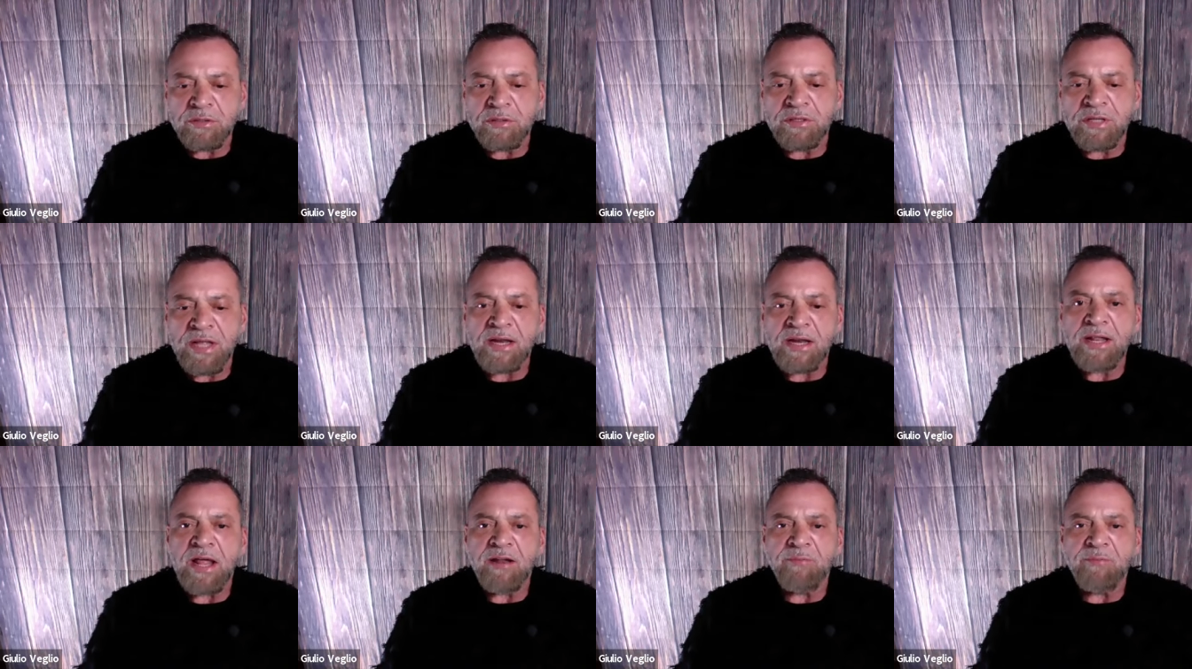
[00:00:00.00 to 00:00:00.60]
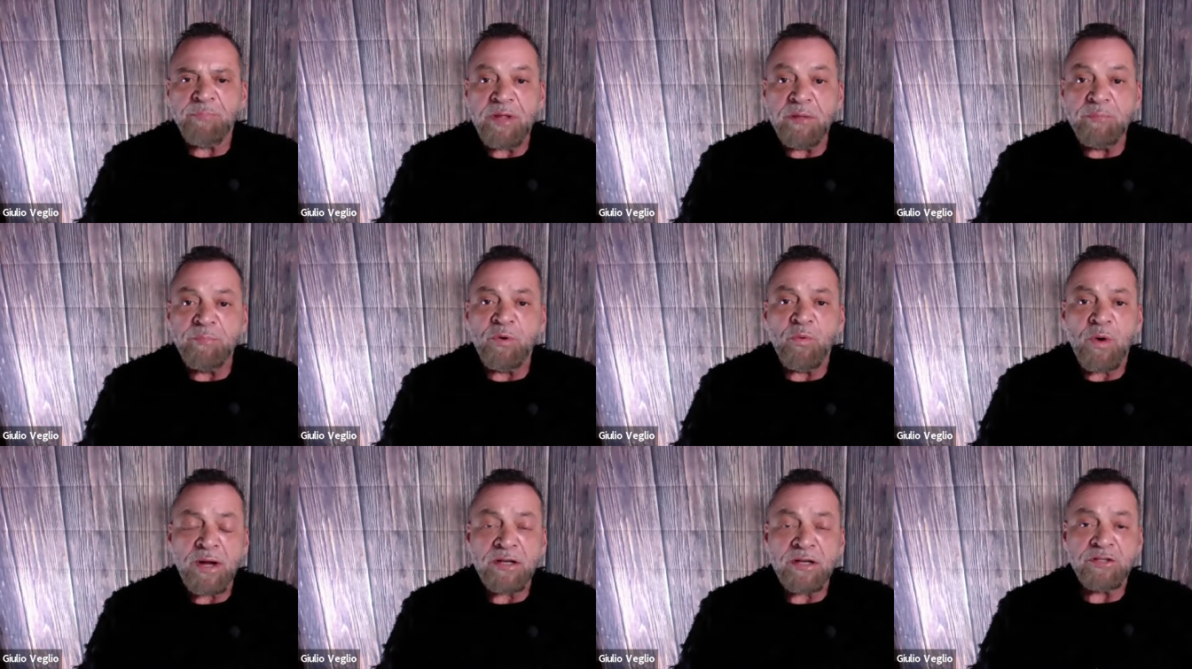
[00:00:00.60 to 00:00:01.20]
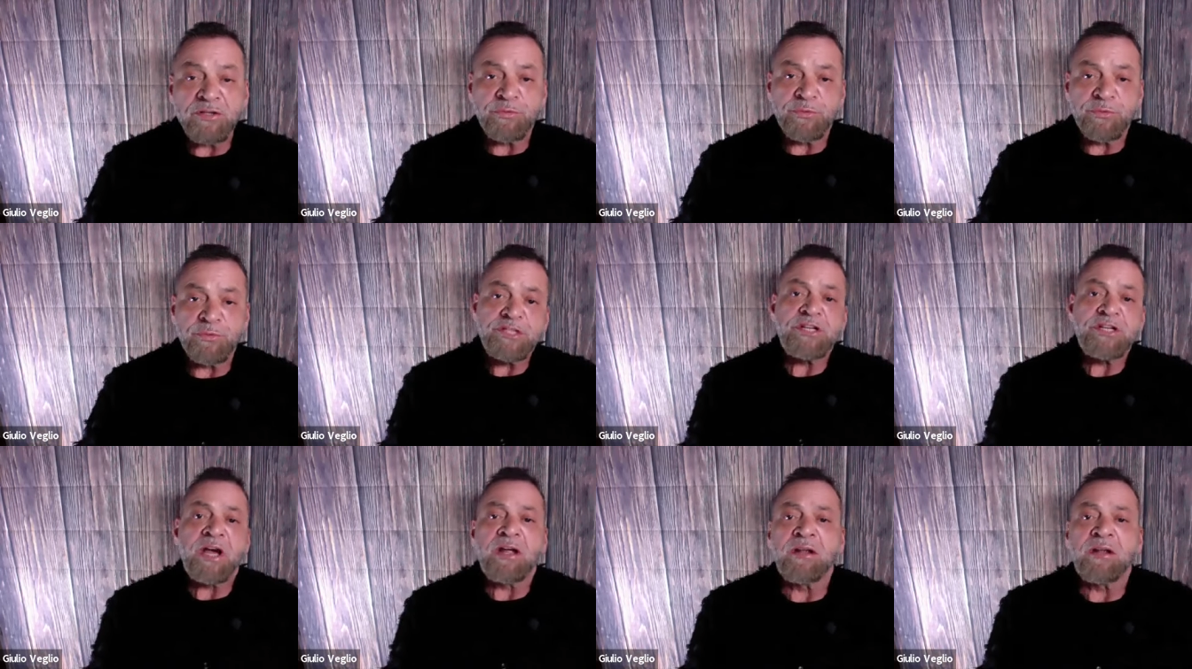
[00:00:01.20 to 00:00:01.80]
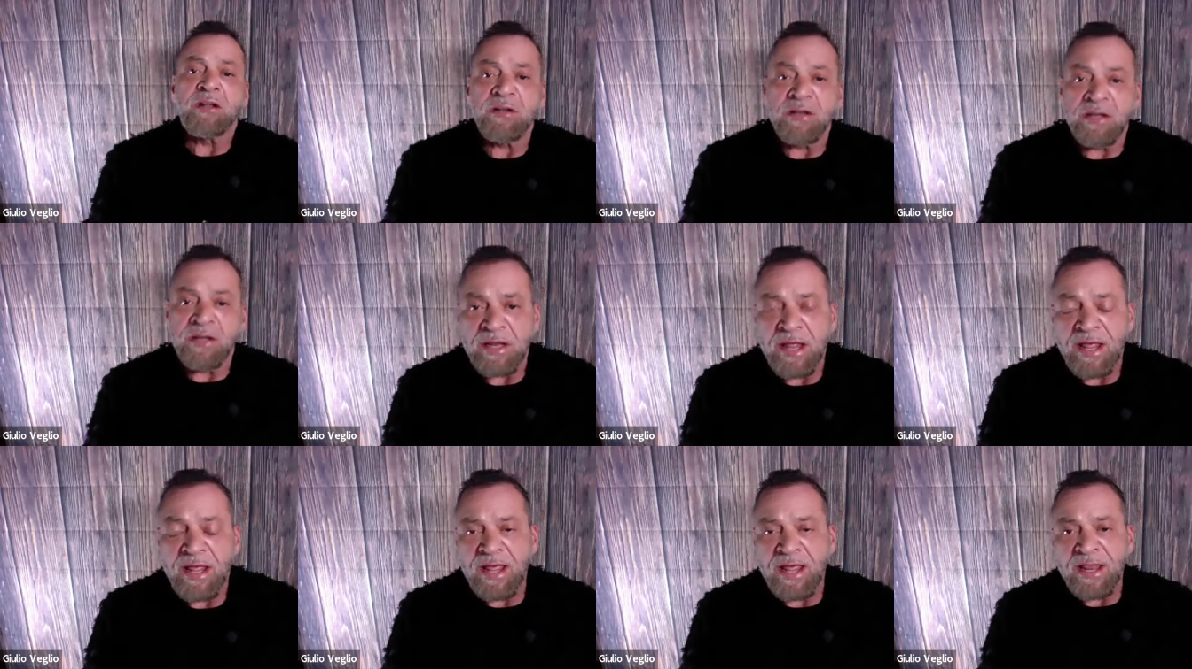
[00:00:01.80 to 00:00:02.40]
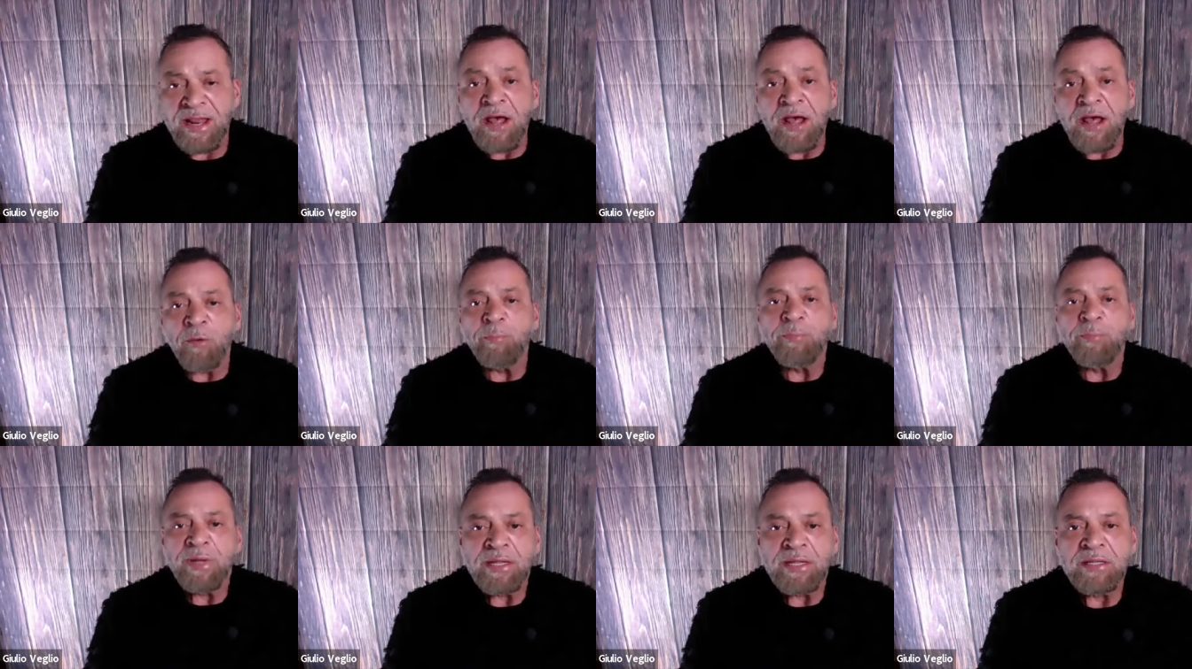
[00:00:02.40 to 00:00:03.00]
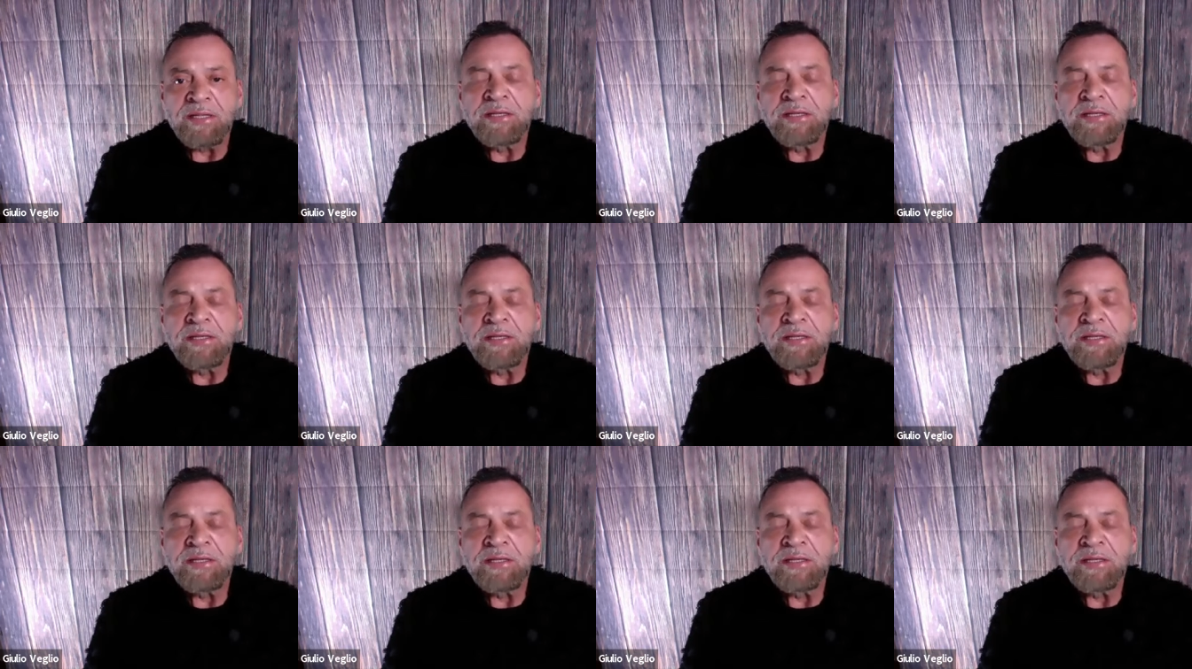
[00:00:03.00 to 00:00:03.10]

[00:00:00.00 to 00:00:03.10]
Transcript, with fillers: not a lot of people wanted to reach out and, and help me